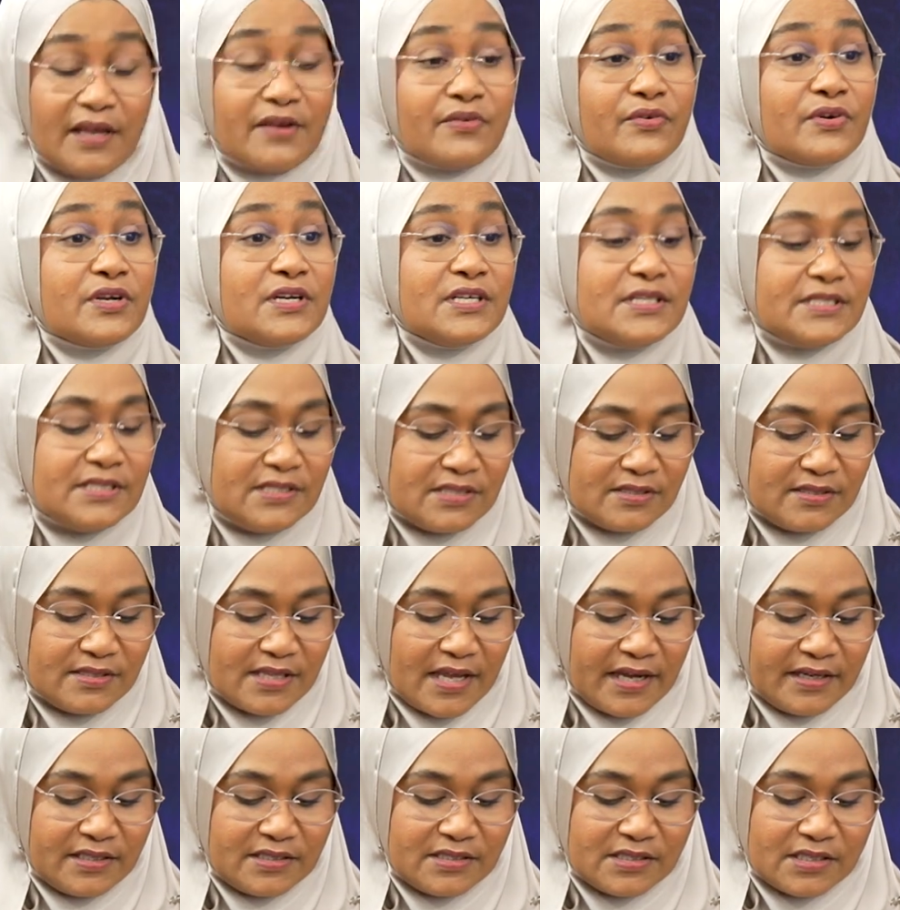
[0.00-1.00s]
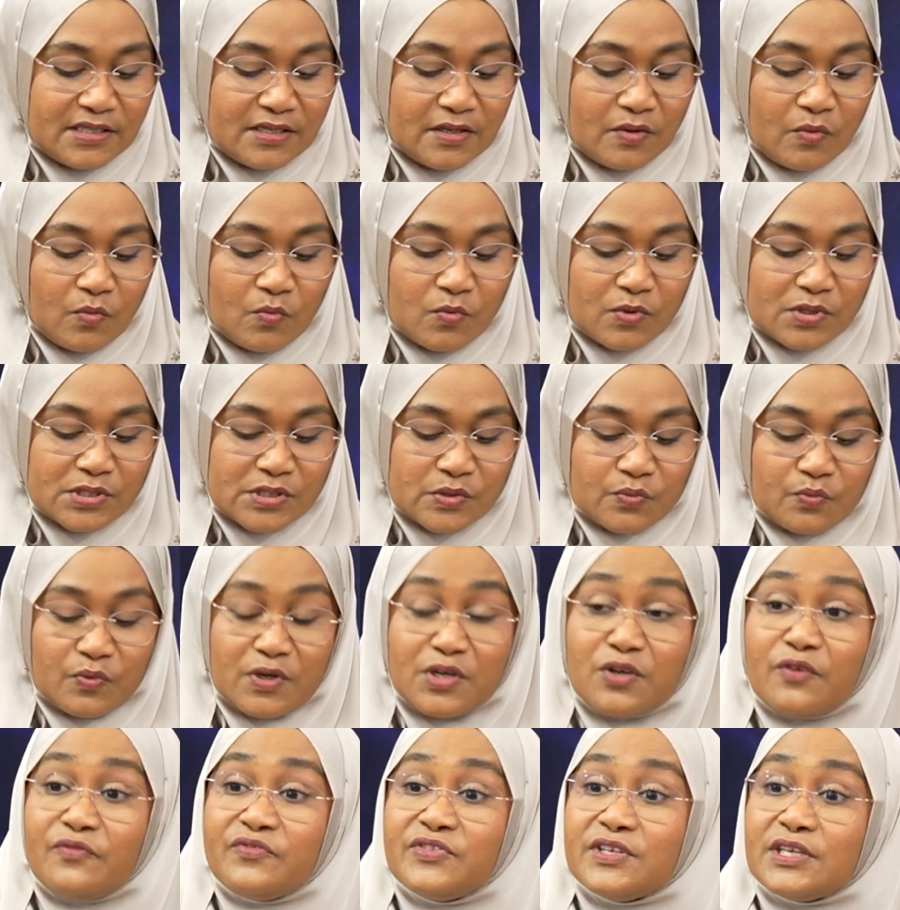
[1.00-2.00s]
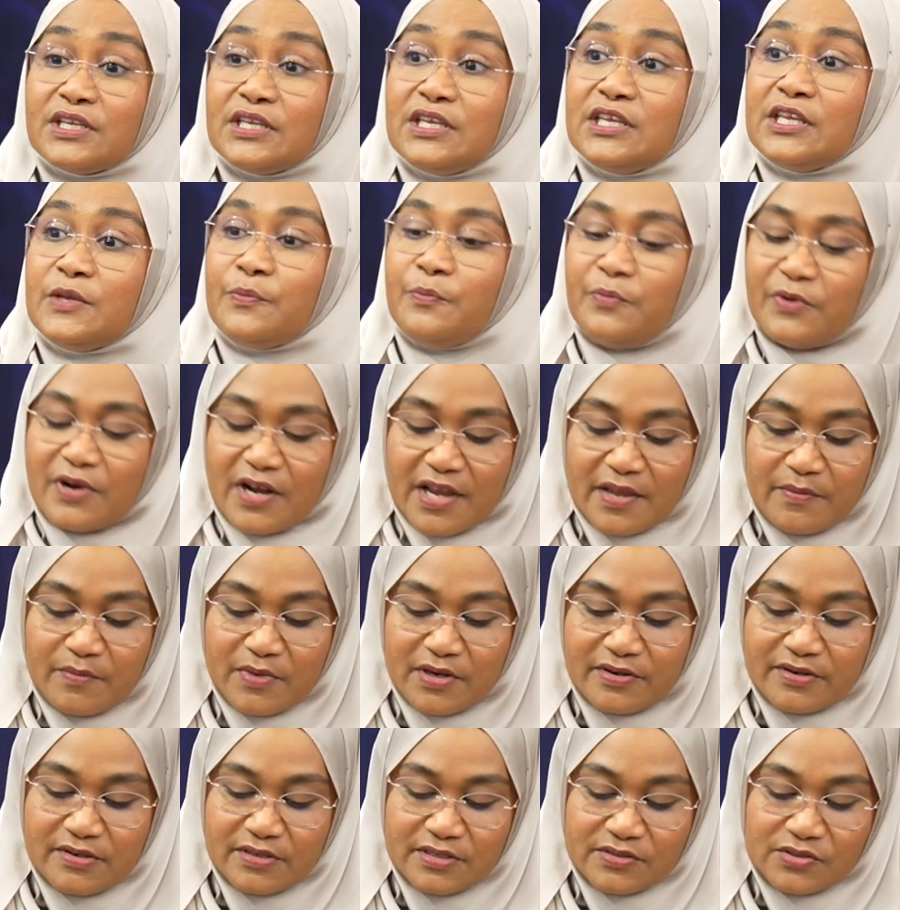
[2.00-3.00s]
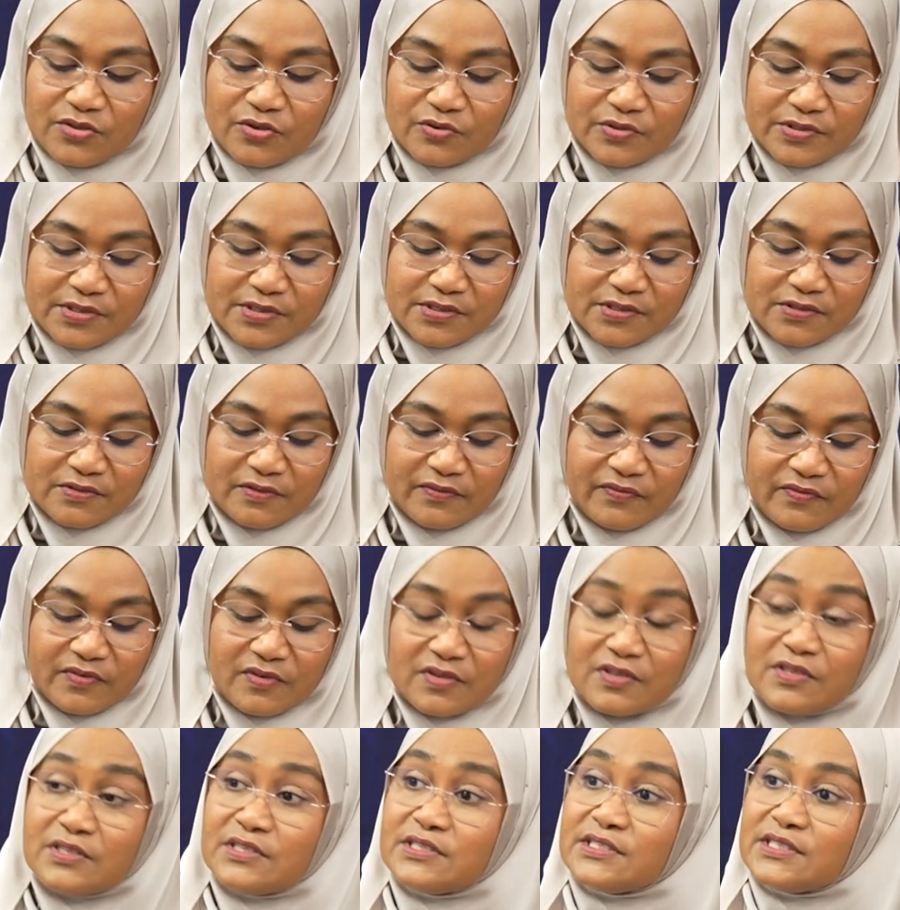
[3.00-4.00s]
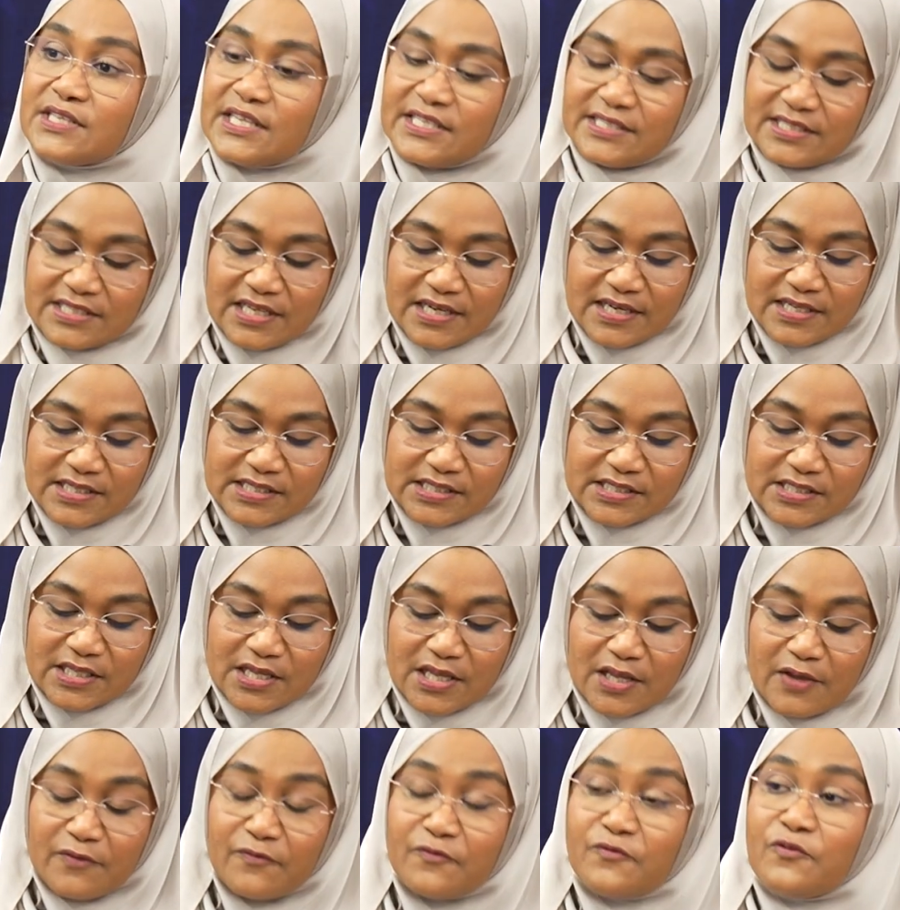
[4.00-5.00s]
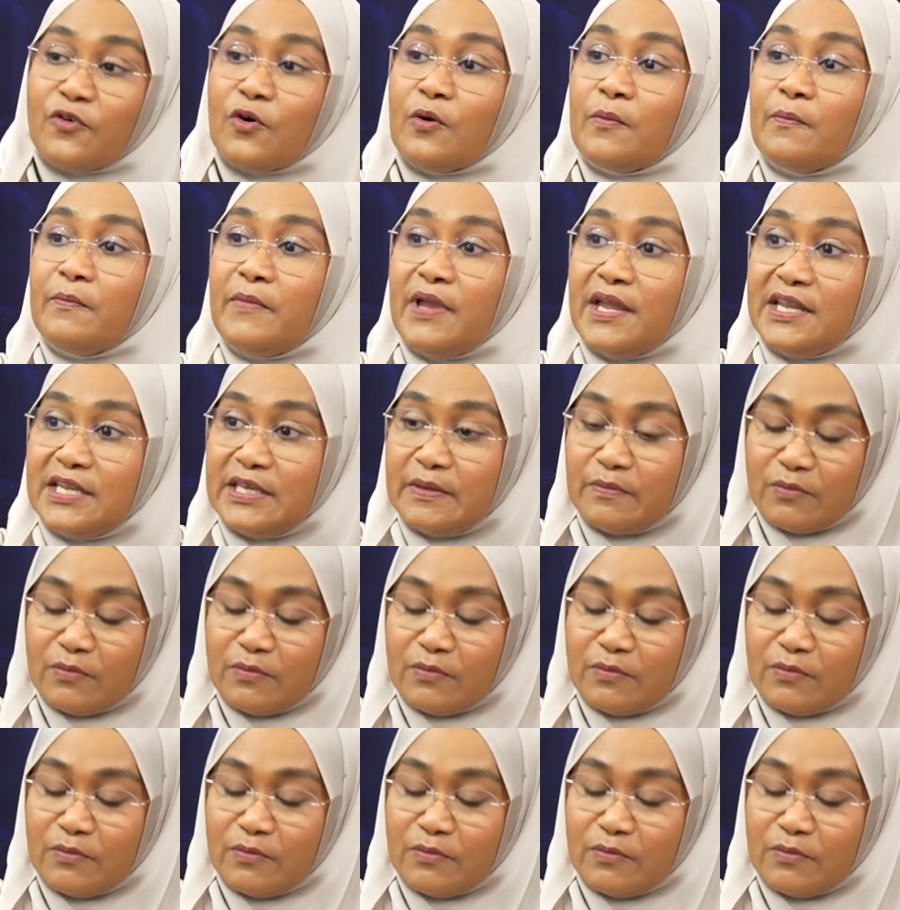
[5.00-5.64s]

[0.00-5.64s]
agriculture sector was one of the key primary sources of sustenance for many